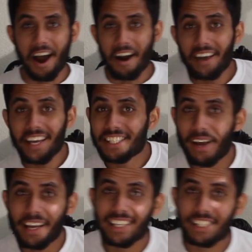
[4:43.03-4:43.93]
Alright,
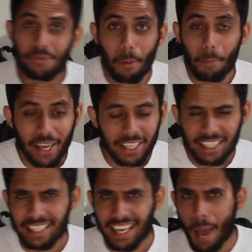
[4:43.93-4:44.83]
so I guess we're
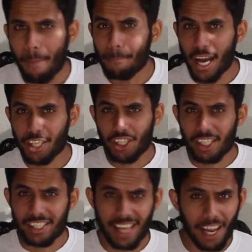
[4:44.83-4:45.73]
making a
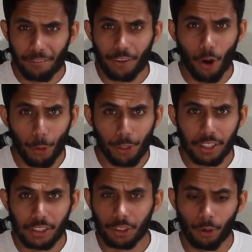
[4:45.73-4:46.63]
matching cell phone
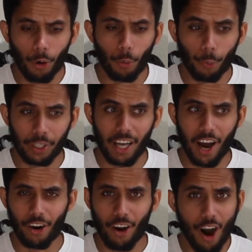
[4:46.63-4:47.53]
holder to go with
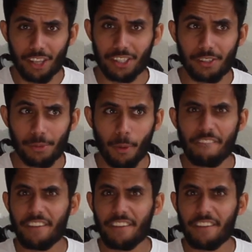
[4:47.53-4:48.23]
our awesome,